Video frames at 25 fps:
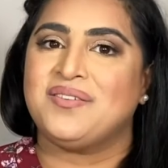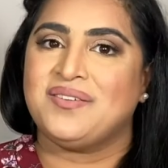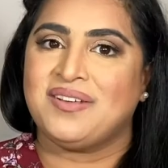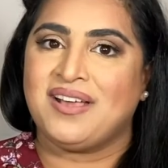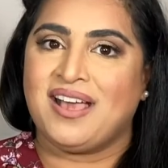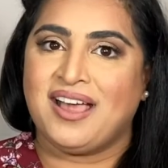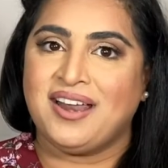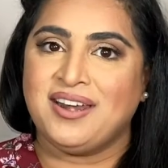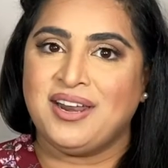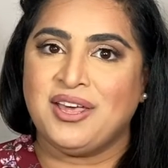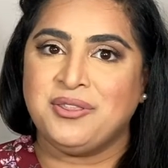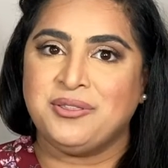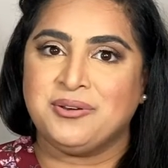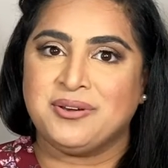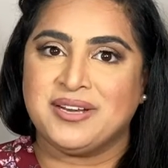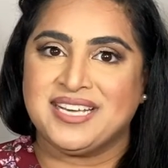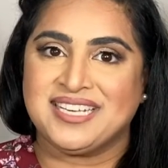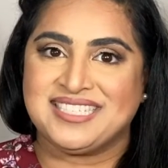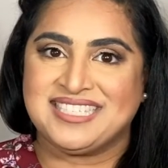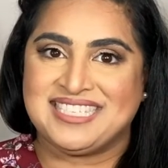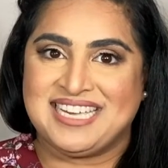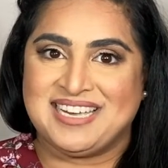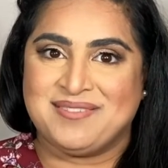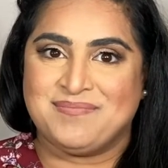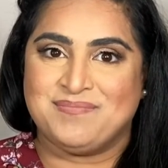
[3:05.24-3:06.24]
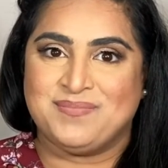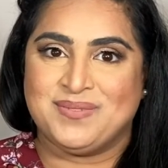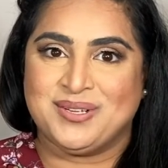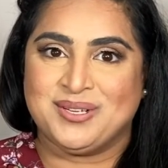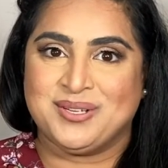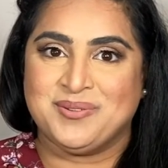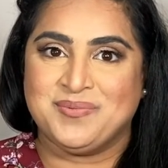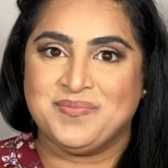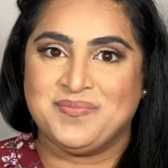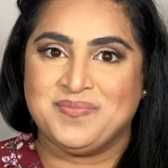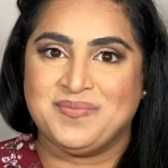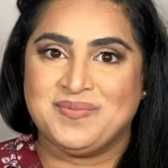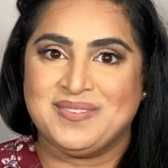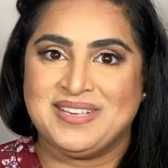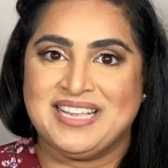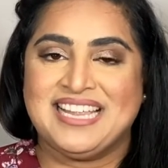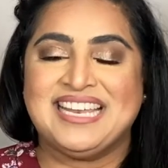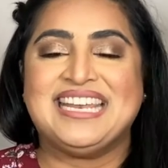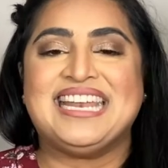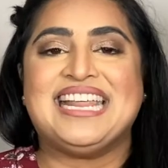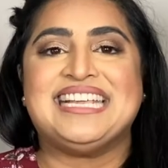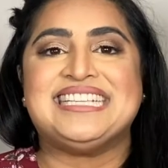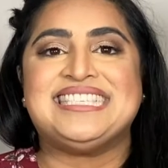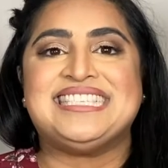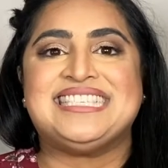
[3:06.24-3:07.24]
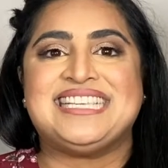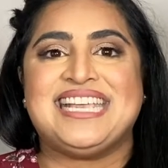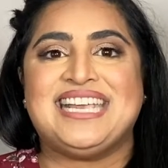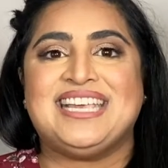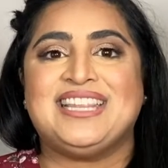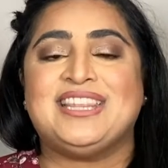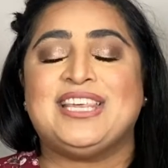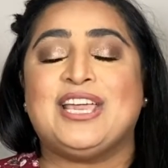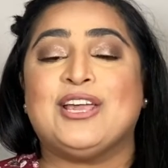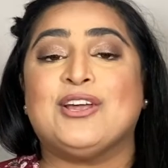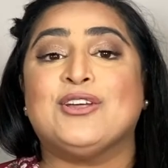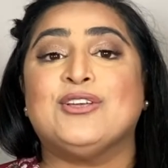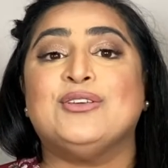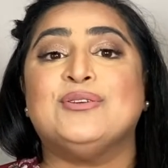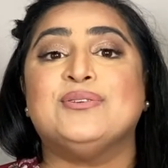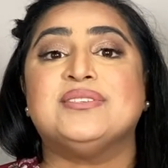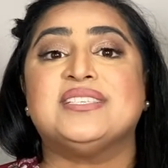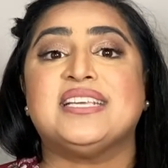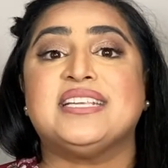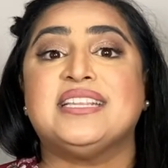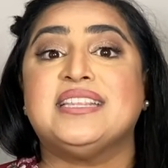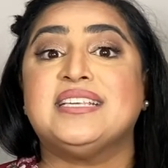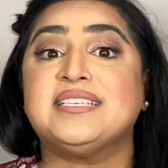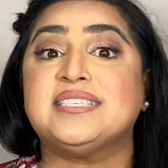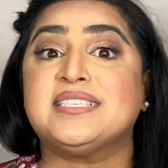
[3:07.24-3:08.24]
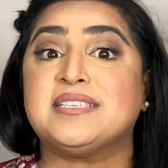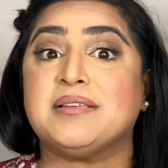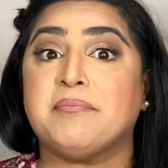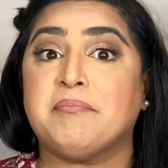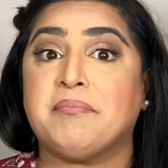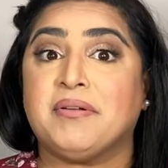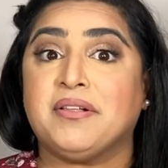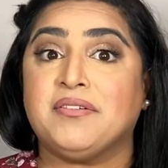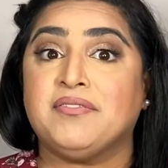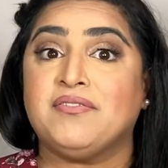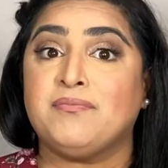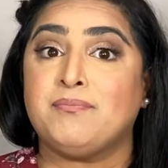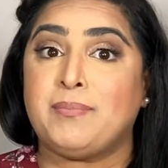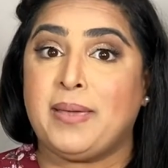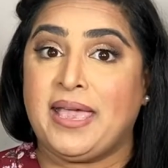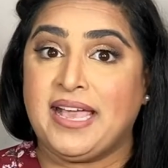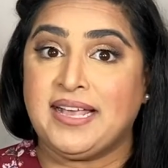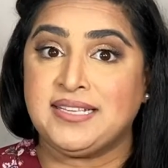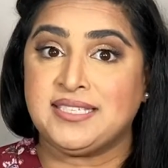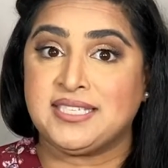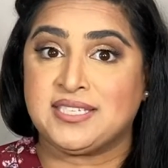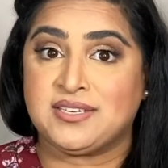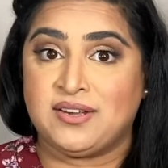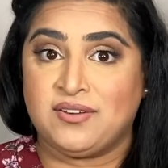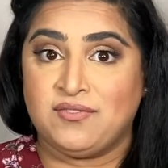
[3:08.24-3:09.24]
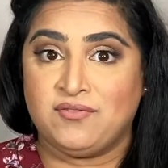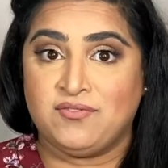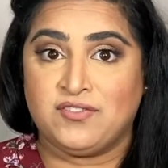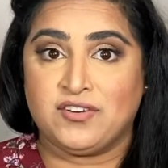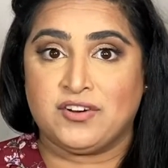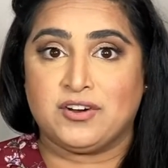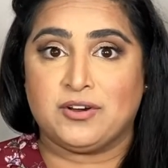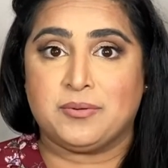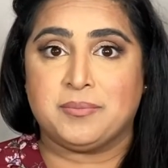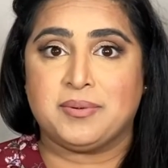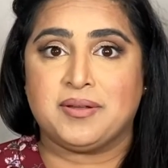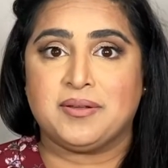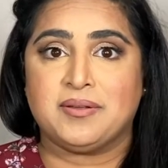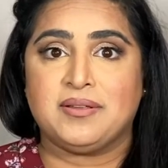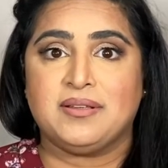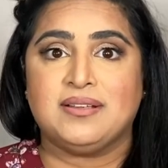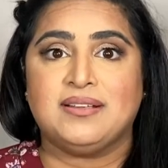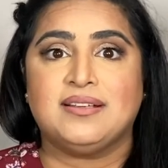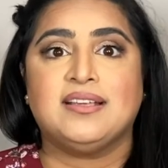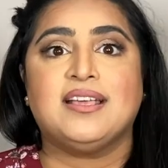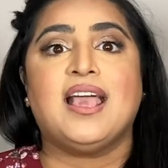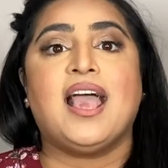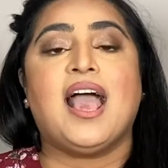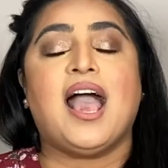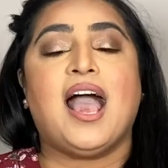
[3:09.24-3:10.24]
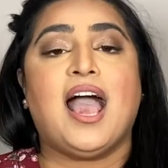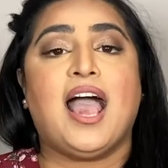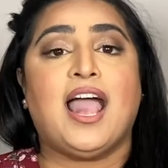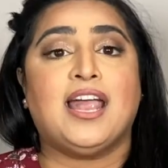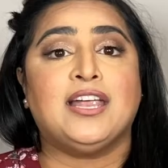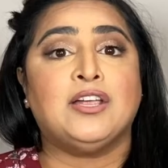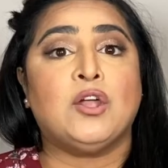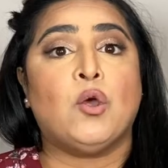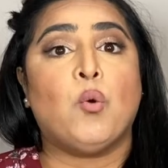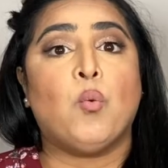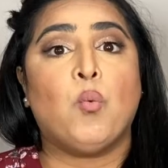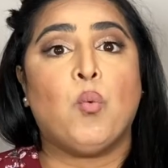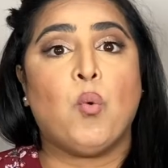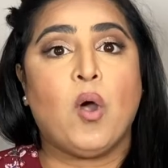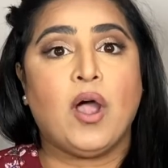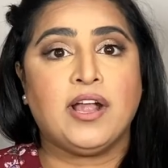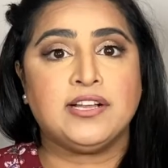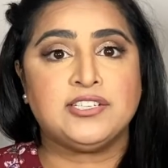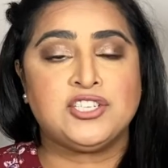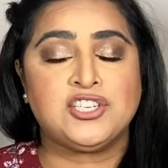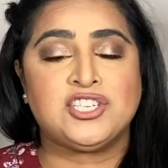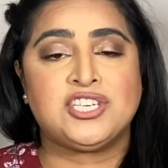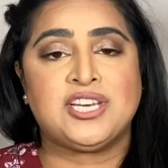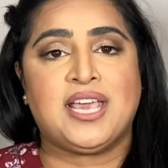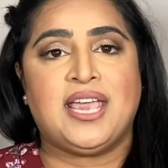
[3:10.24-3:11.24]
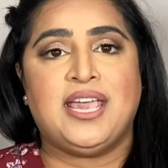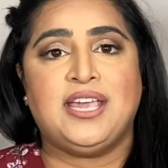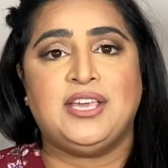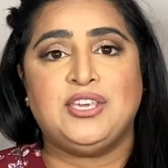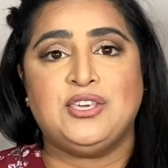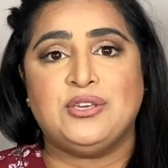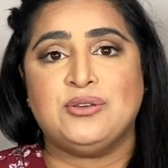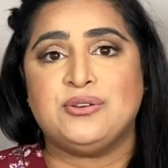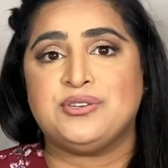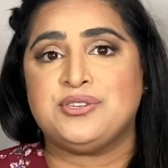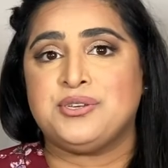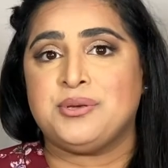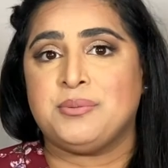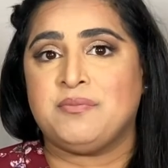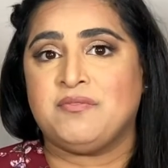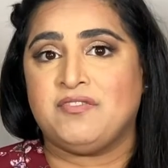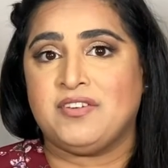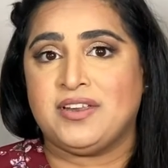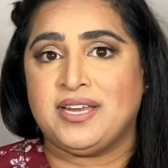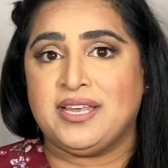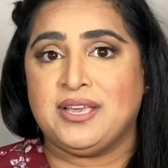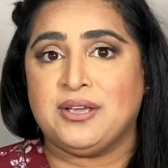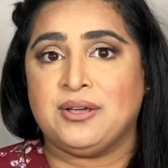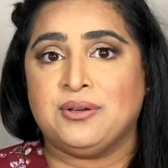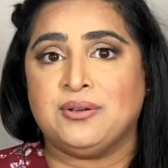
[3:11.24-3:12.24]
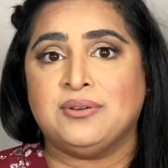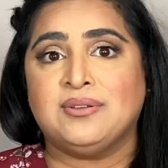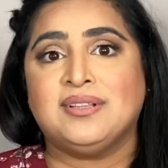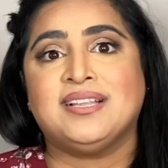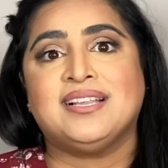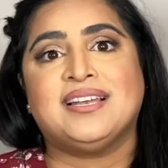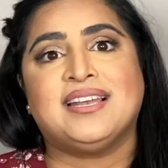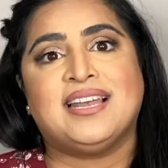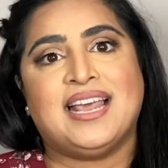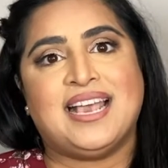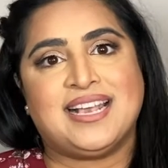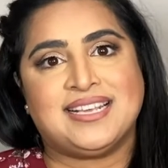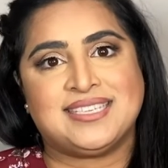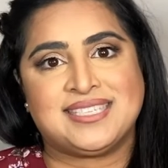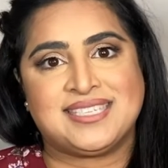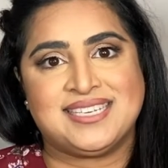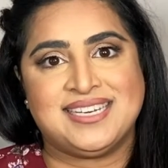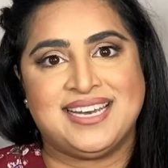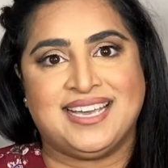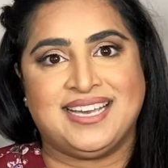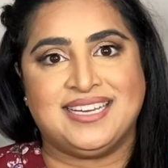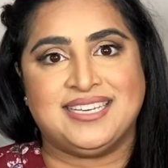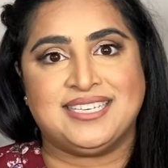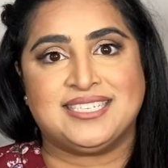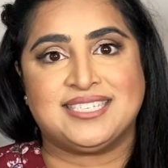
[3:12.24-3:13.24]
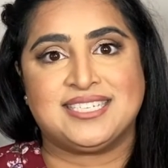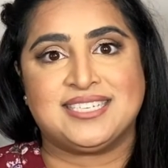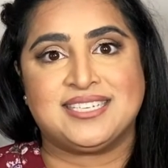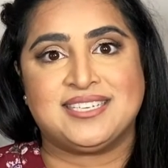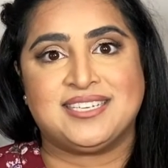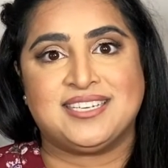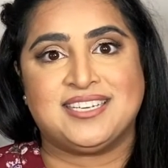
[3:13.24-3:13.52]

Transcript: Another example, let's say they are using the simple past verb. I watched a YouTube video last night.